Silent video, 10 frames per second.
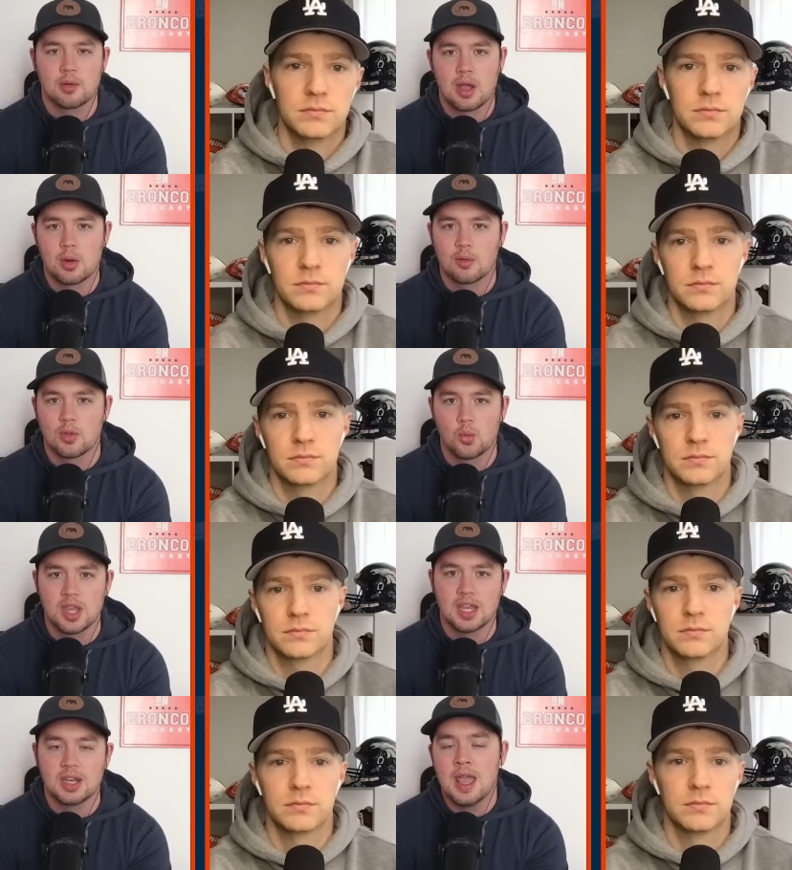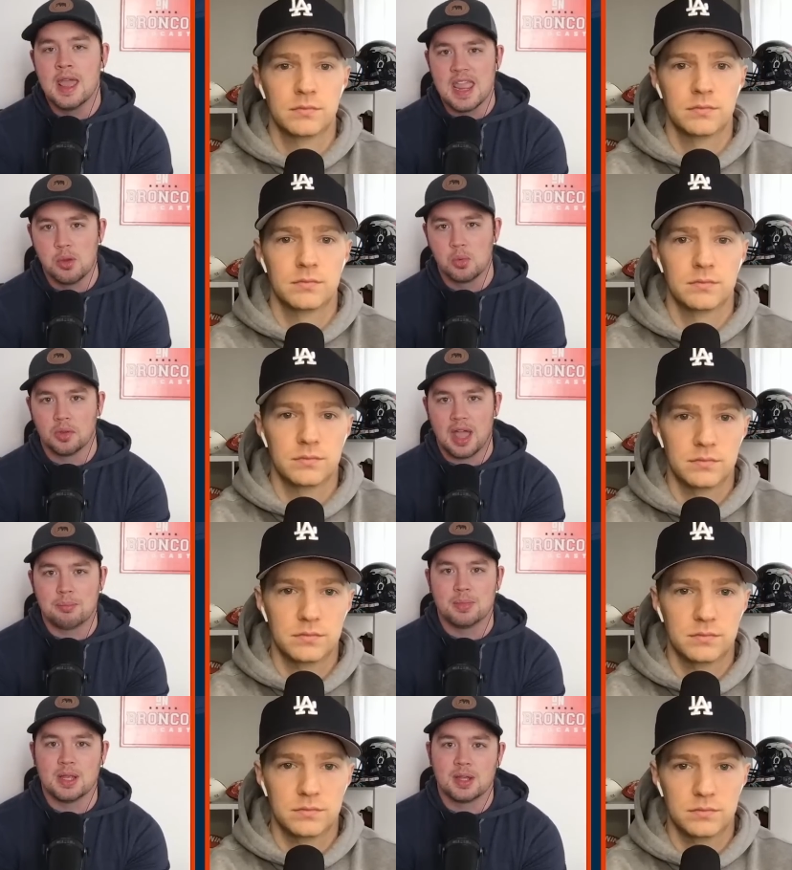Speaker 1: out over the weekend, he will
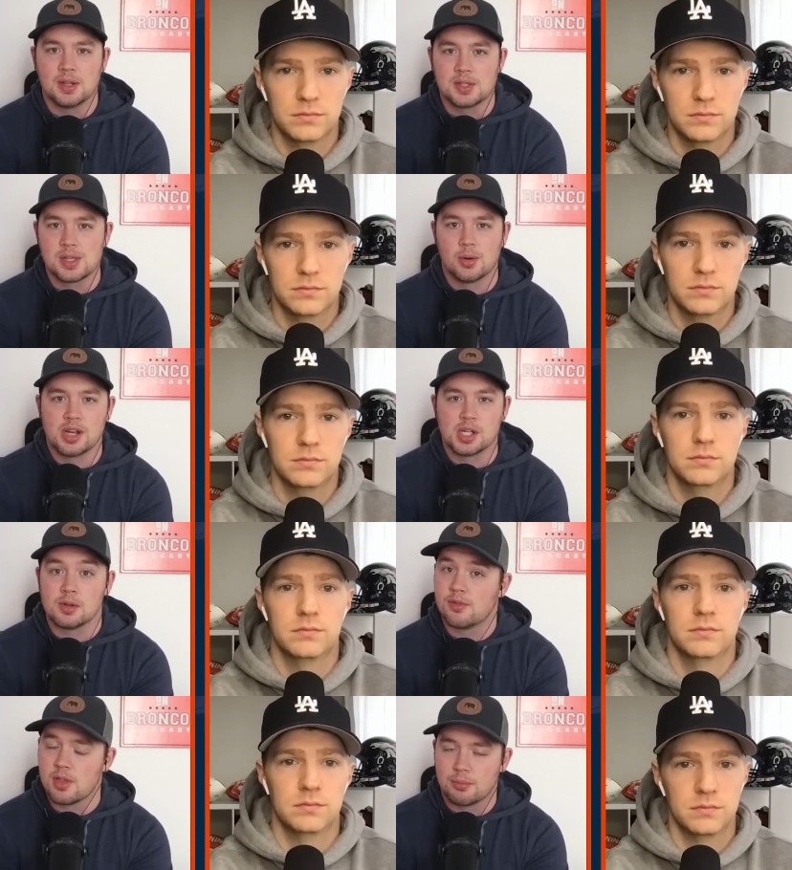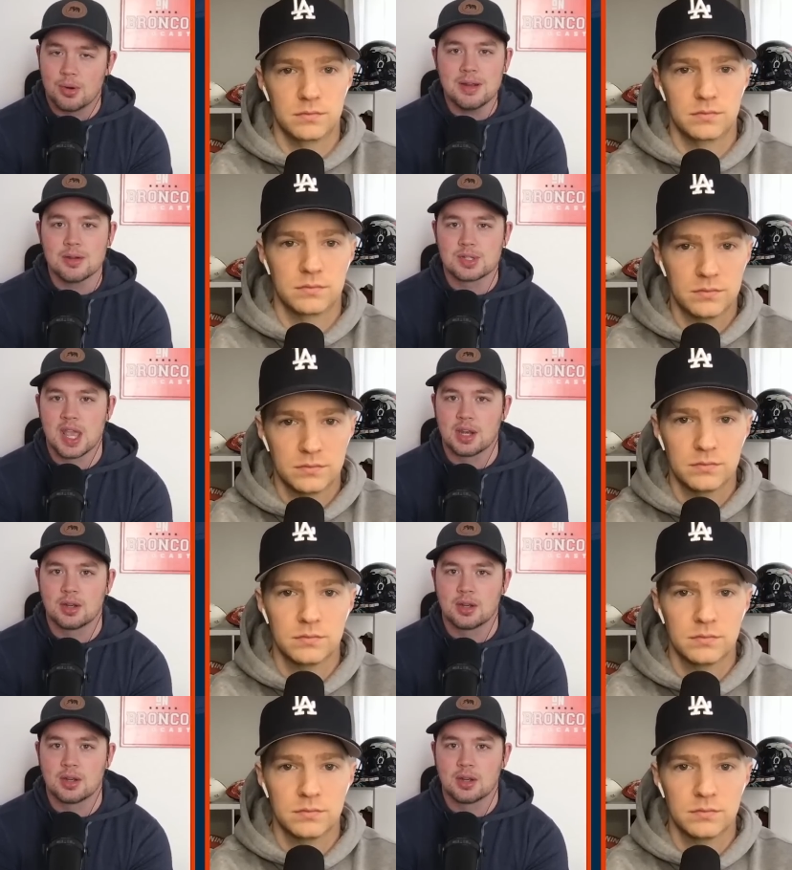not be in consideration for the Broncos head